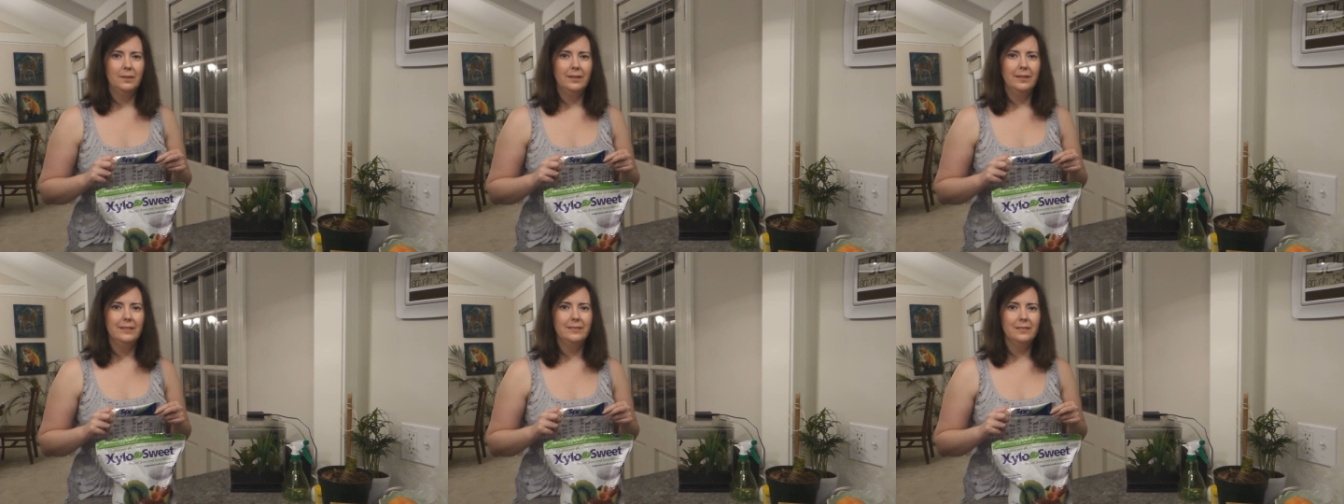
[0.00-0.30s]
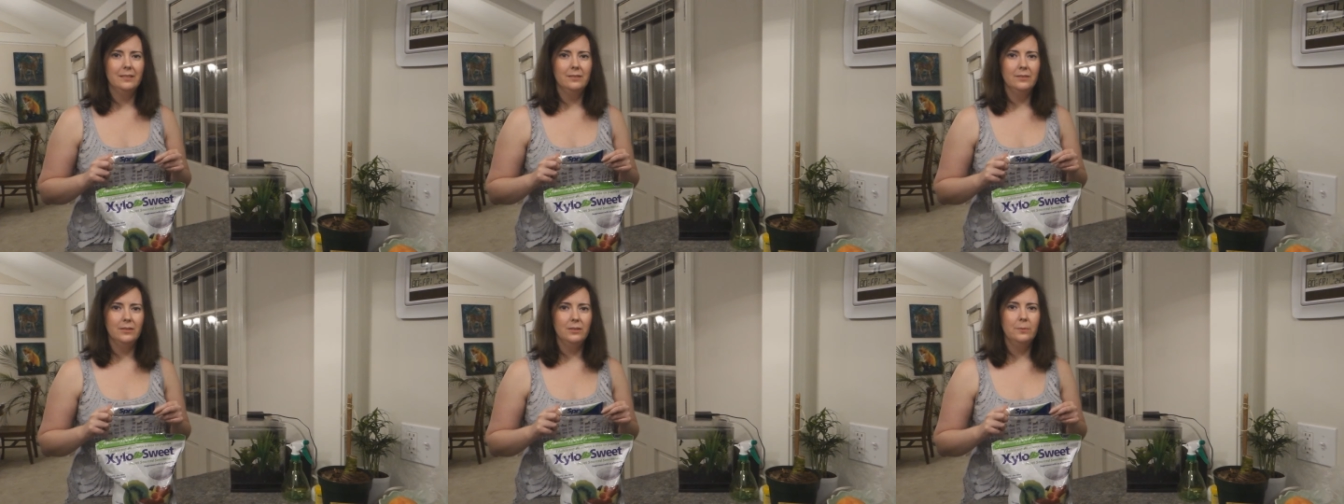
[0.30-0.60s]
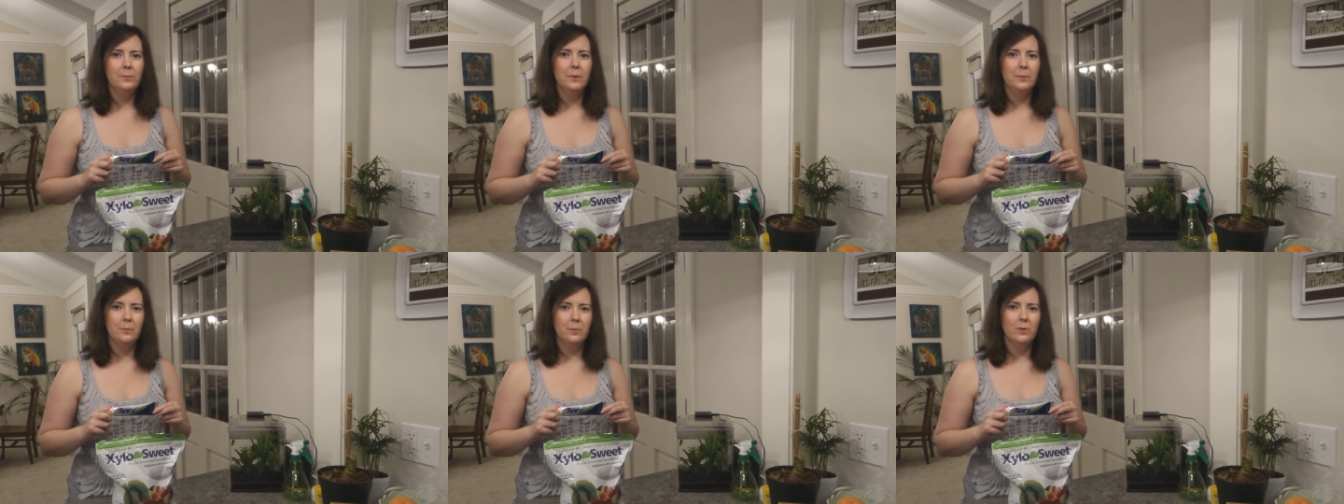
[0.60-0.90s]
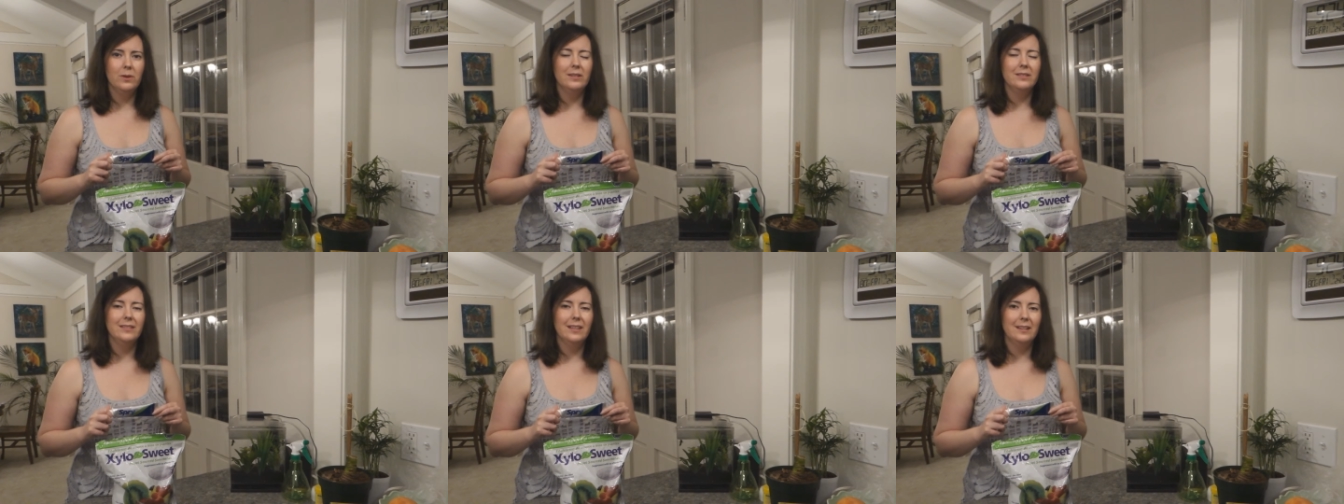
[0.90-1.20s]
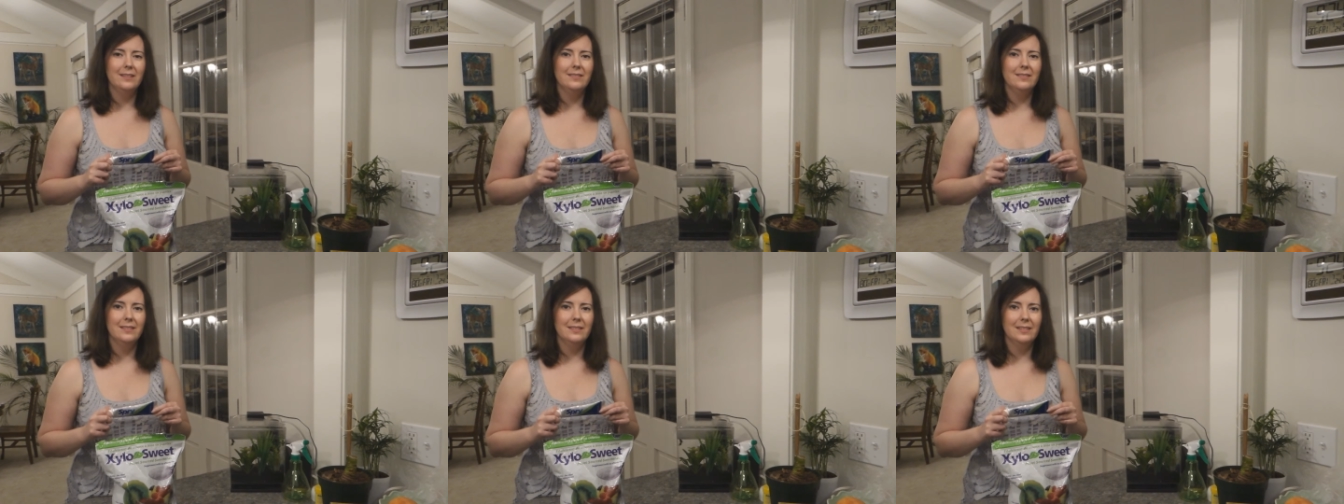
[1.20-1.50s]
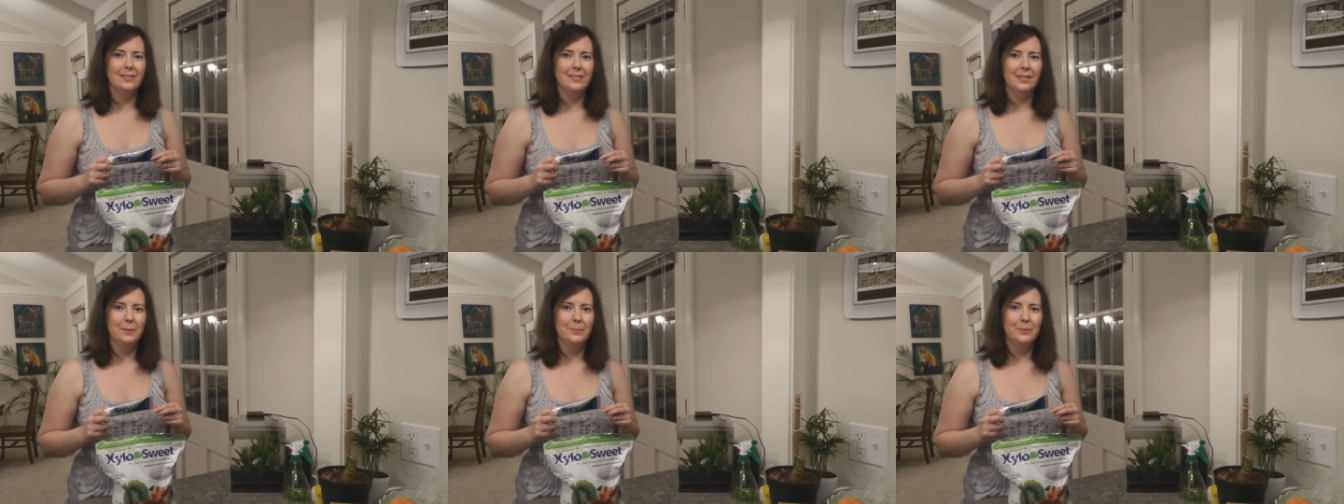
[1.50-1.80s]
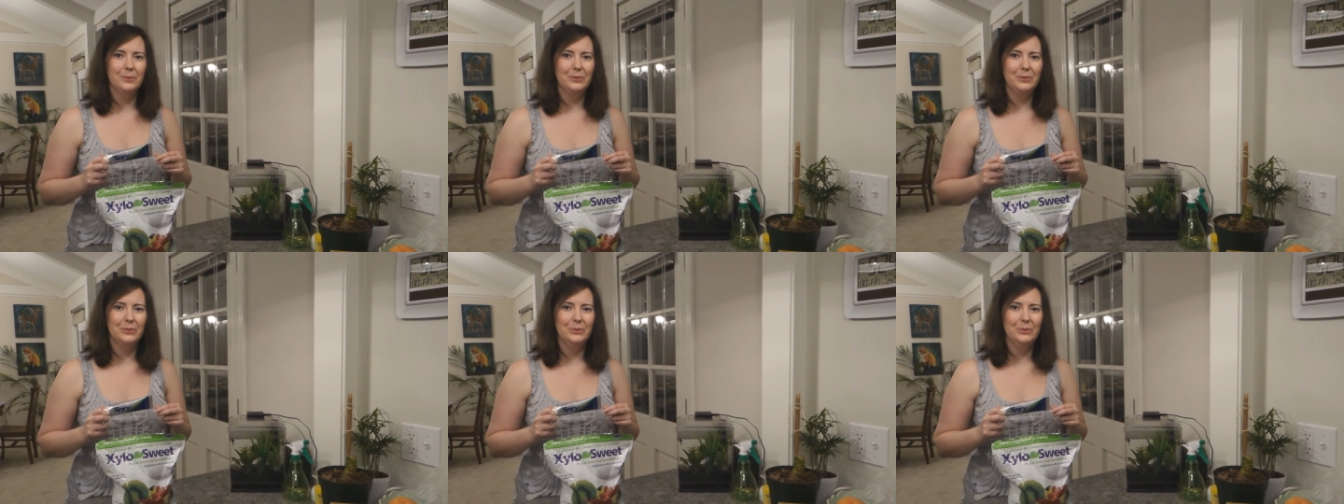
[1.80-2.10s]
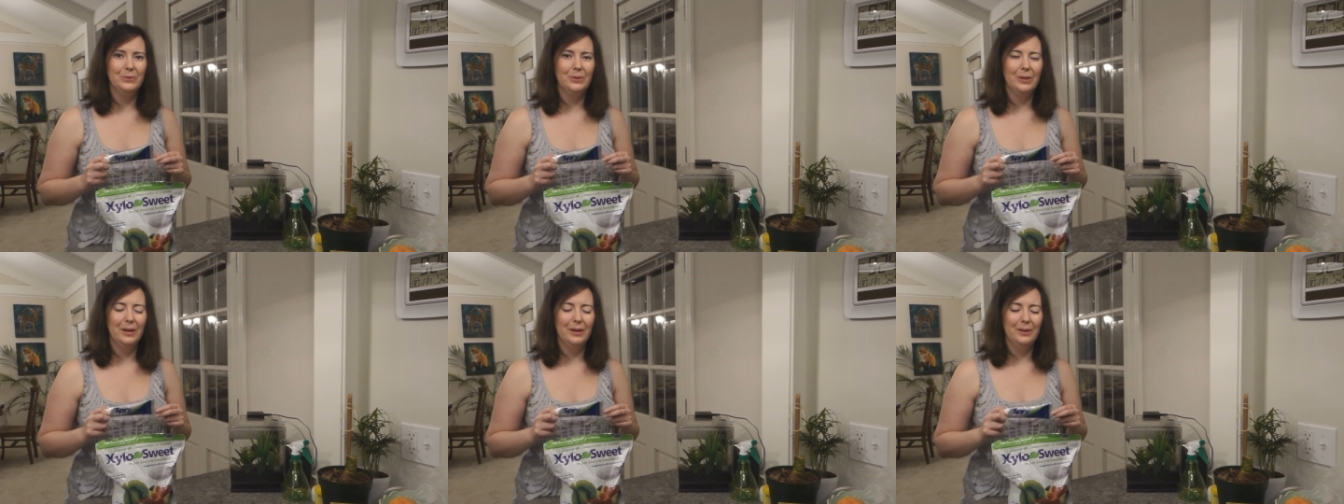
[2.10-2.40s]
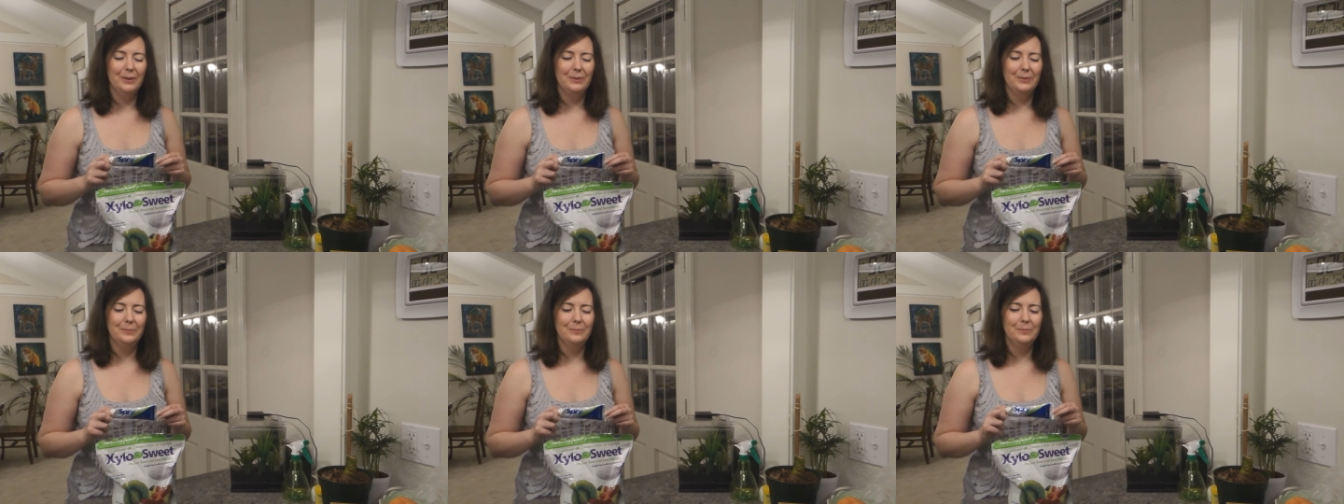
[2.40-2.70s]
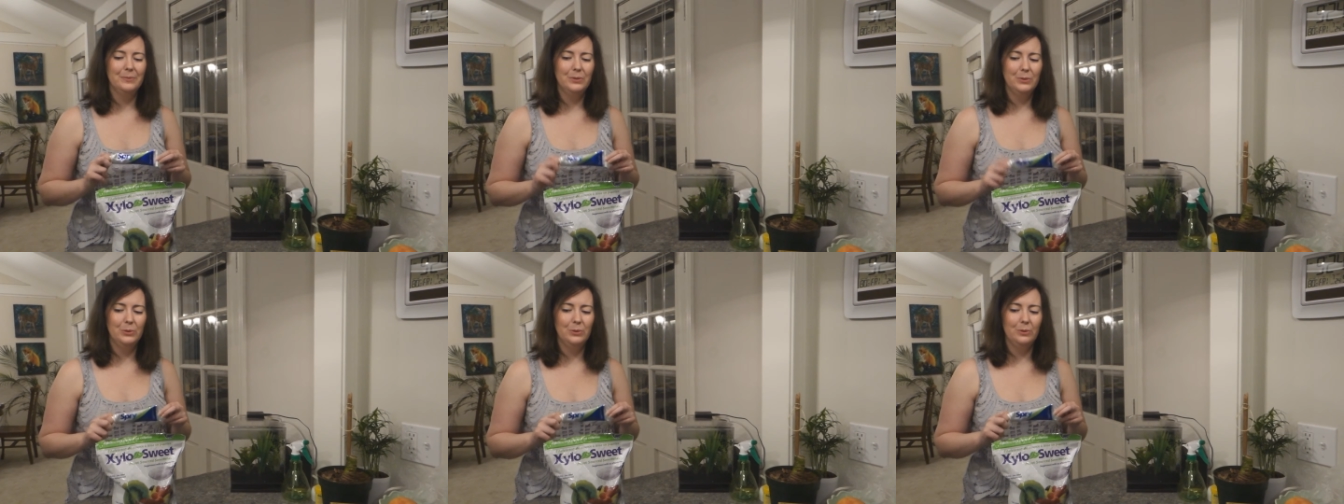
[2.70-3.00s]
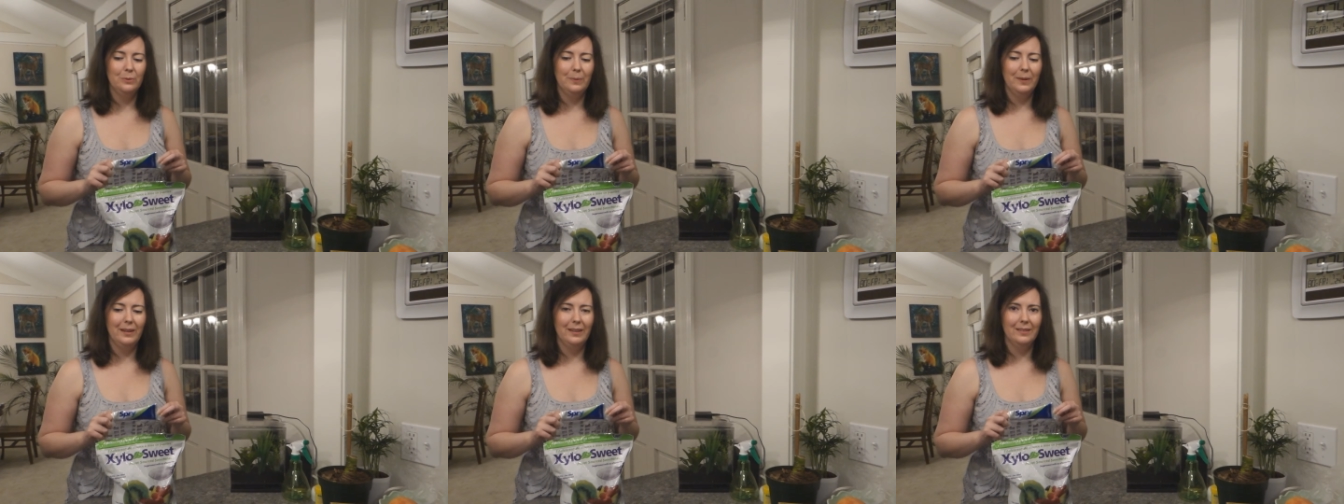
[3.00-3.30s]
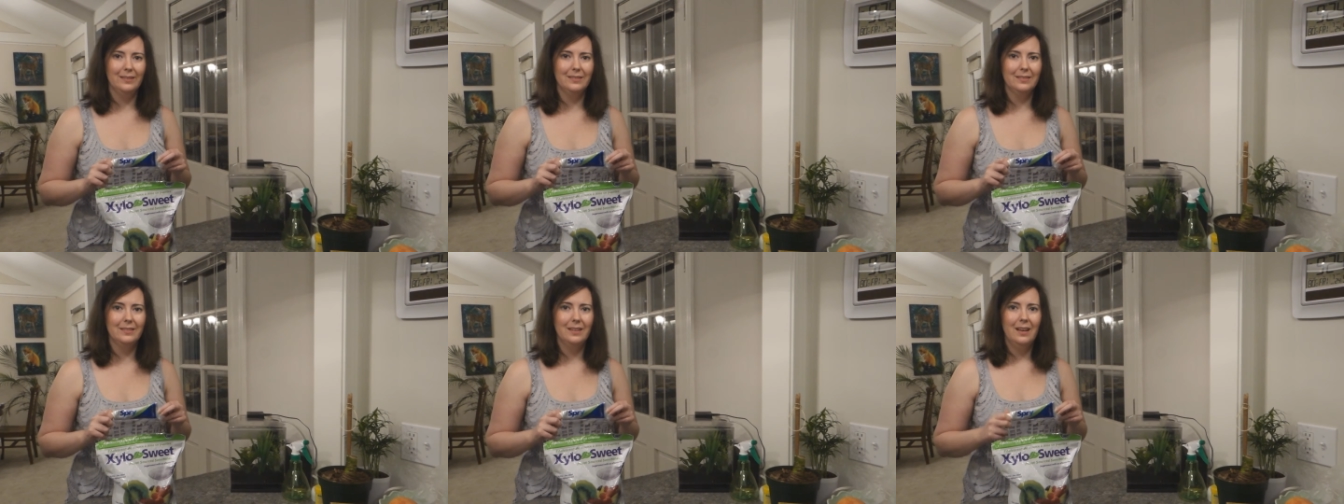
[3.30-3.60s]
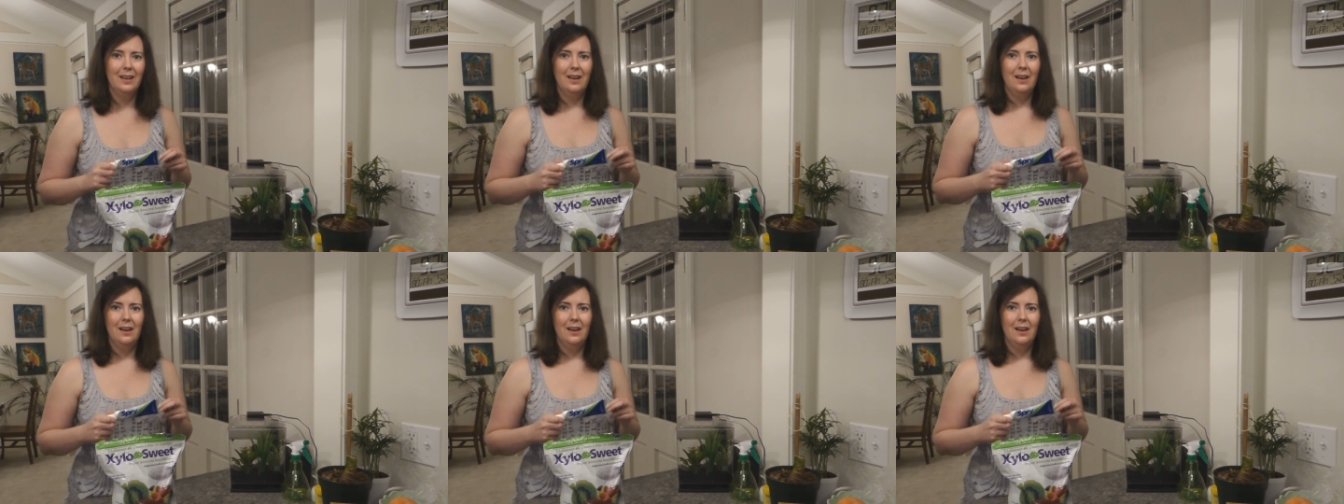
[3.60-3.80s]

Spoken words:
it's a little bit more intense than a typical toothpaste.